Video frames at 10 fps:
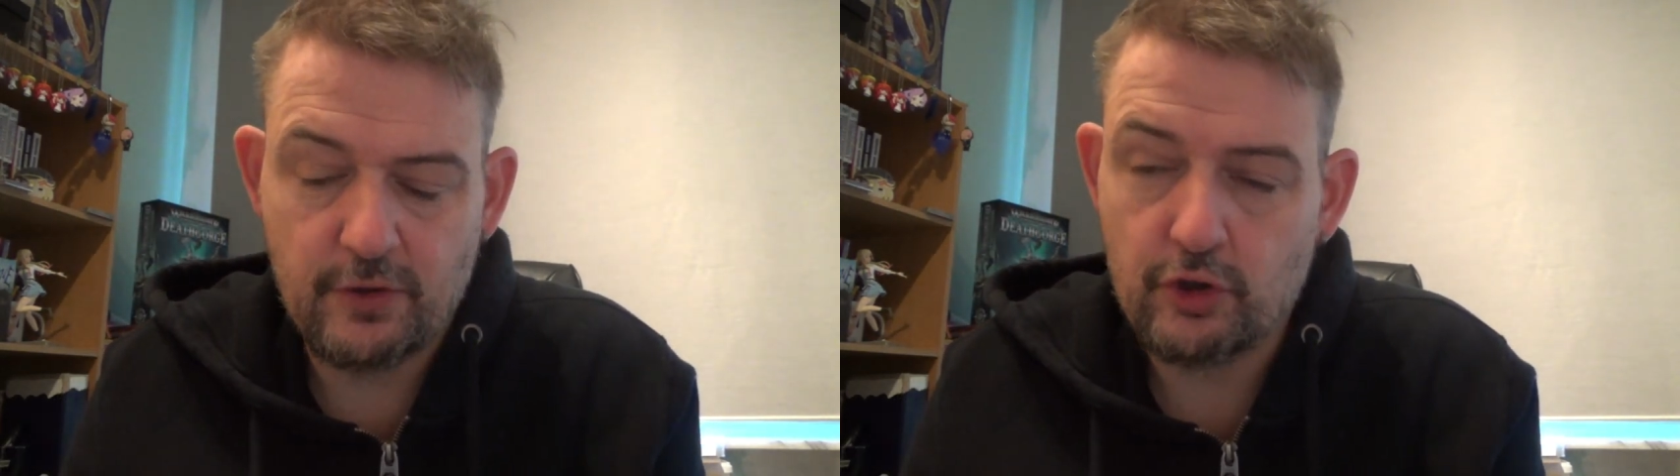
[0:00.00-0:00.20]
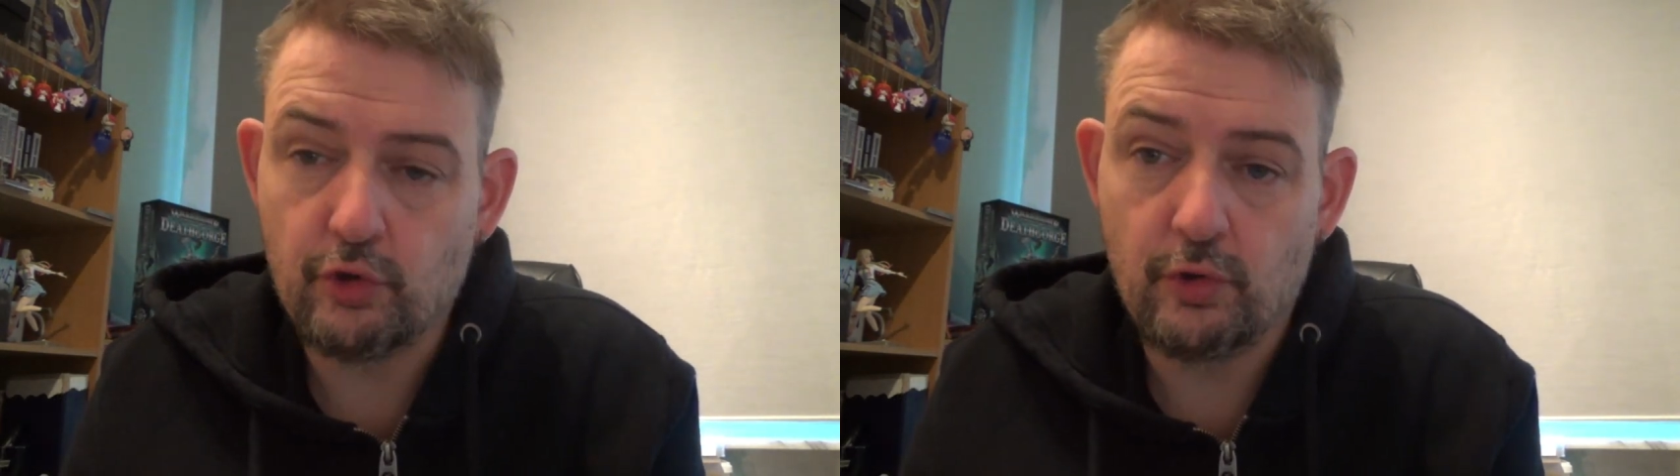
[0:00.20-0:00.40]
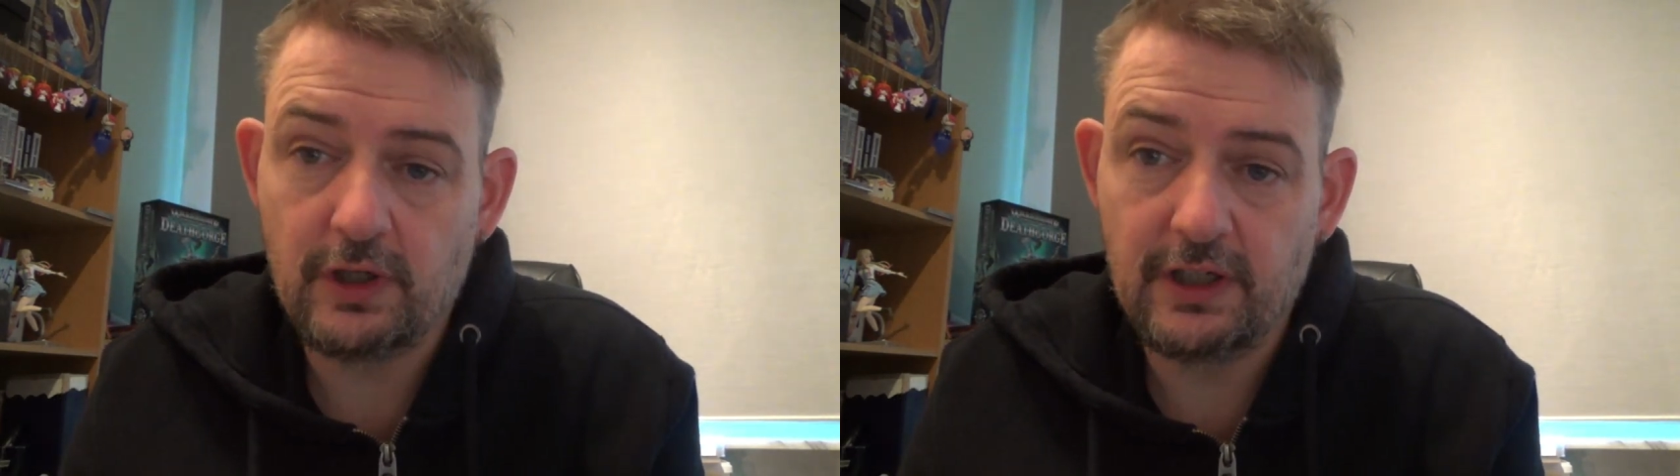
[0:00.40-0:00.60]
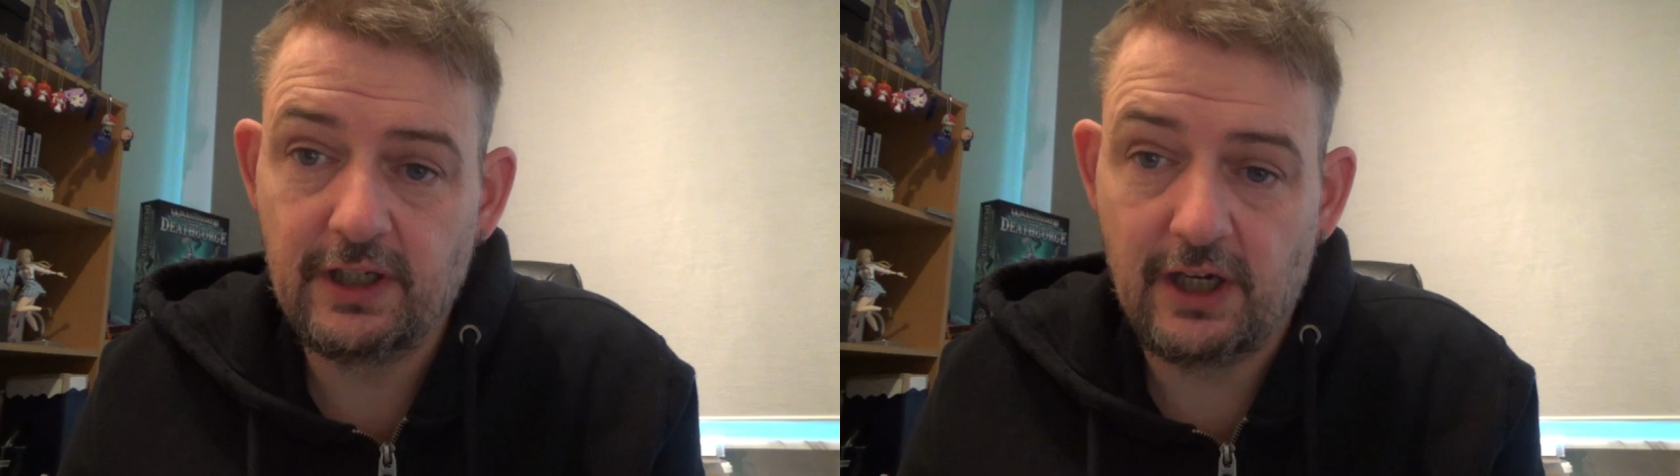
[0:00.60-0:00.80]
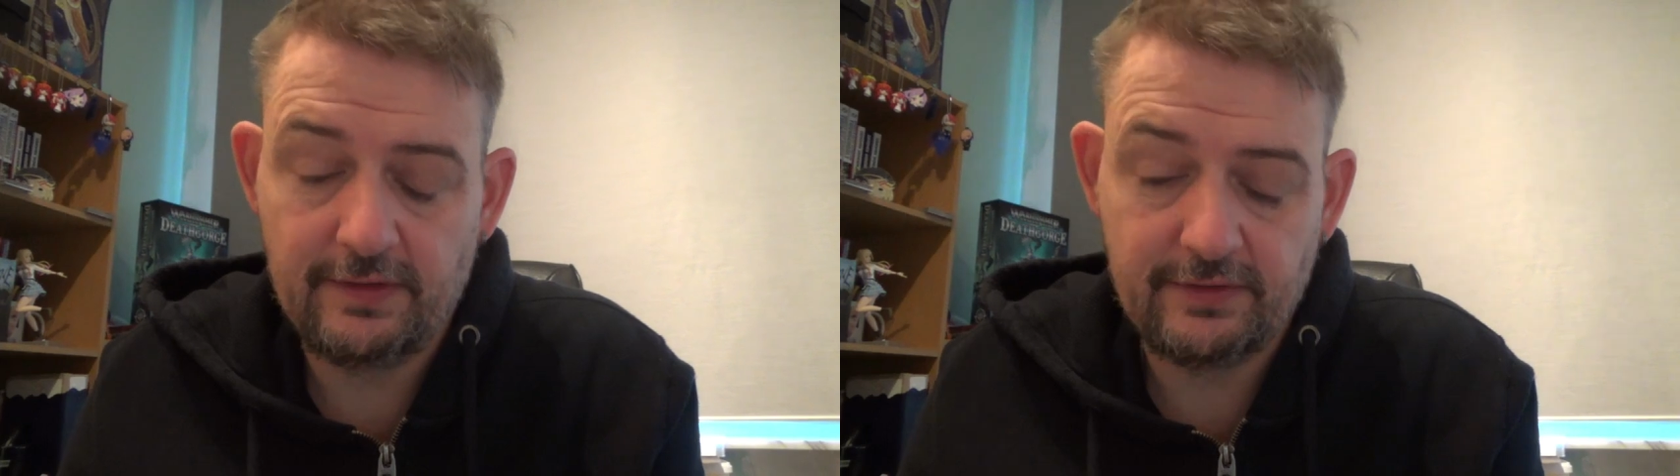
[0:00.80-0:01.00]
shortly
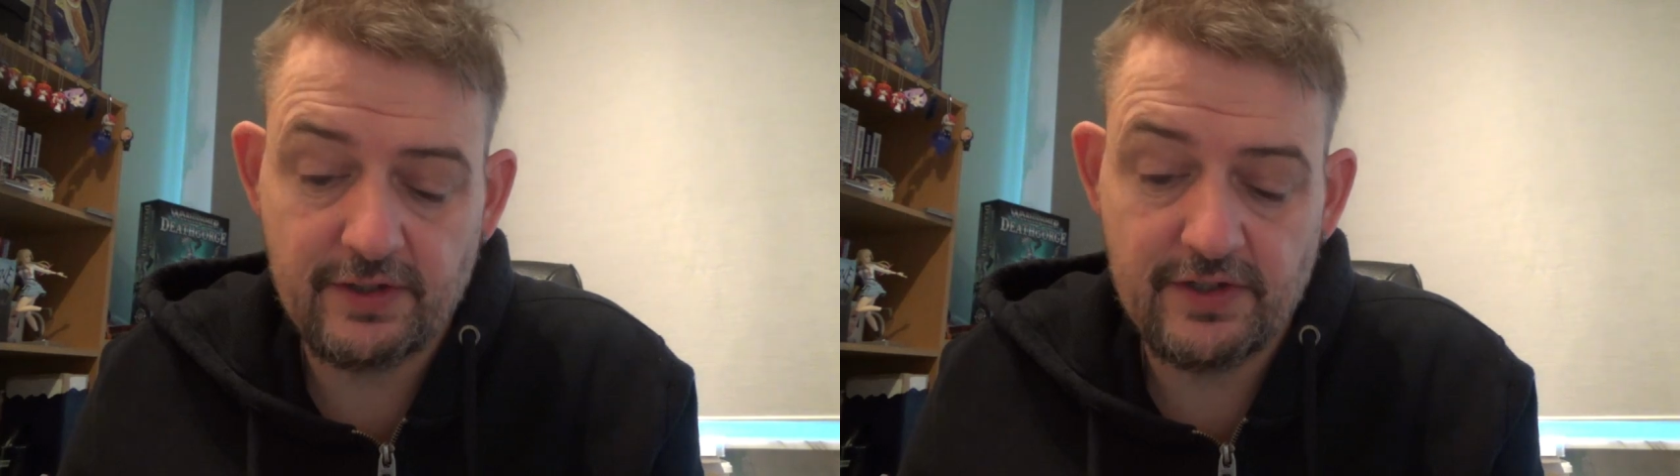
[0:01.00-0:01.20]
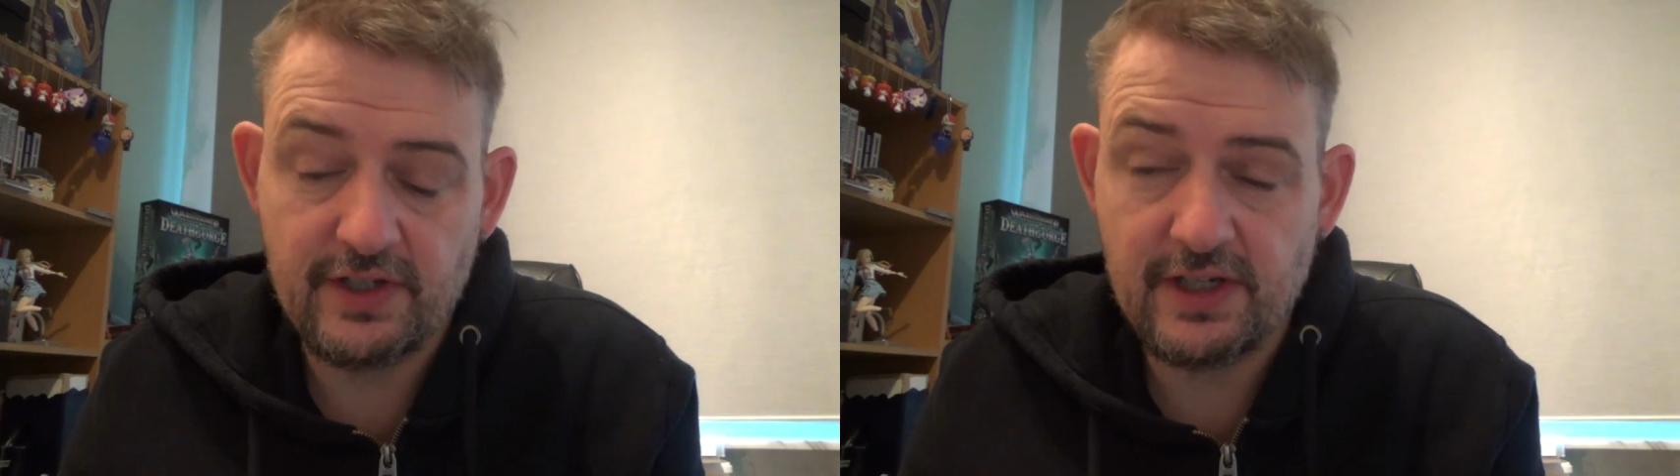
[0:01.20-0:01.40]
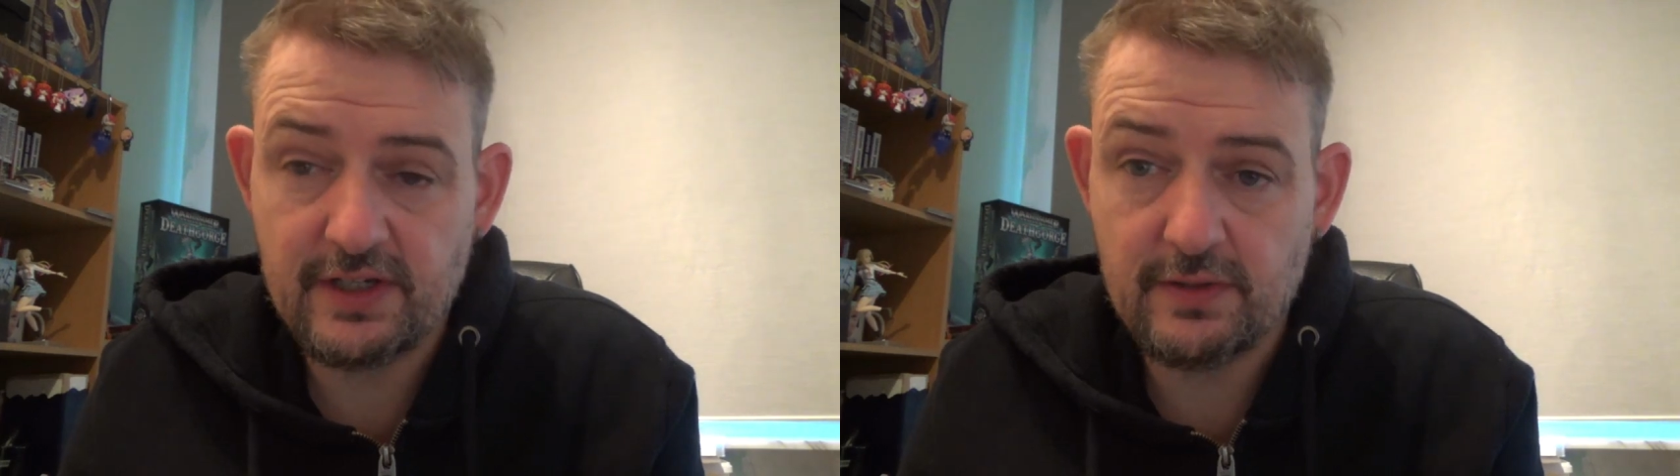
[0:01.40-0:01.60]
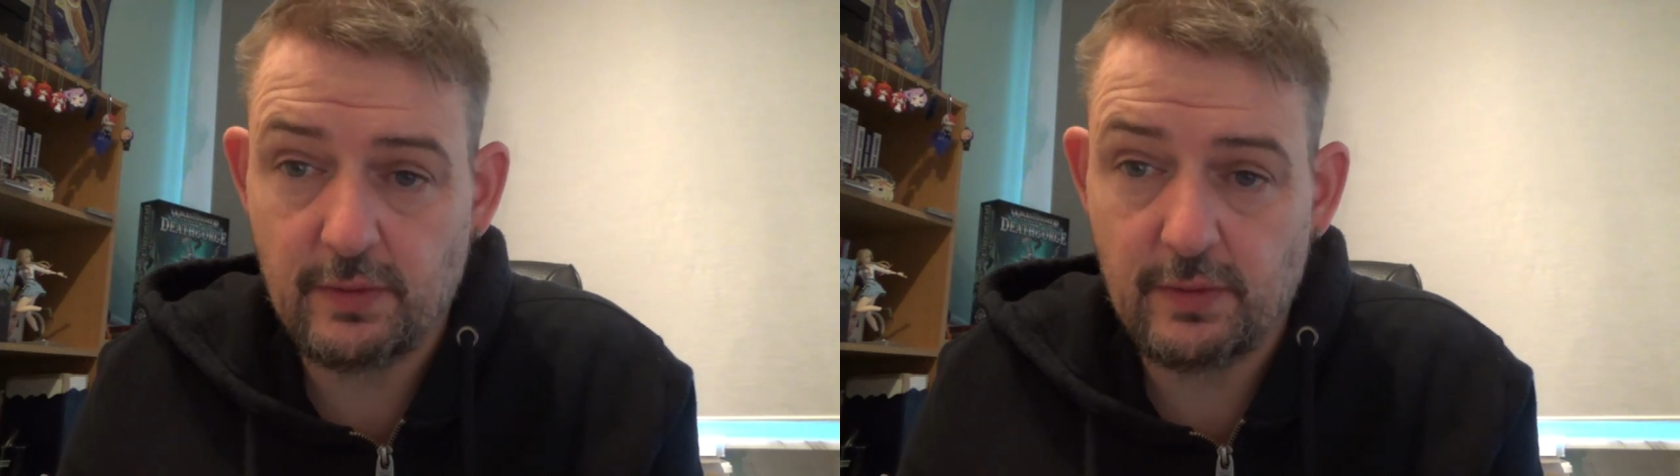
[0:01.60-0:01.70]
after the 6th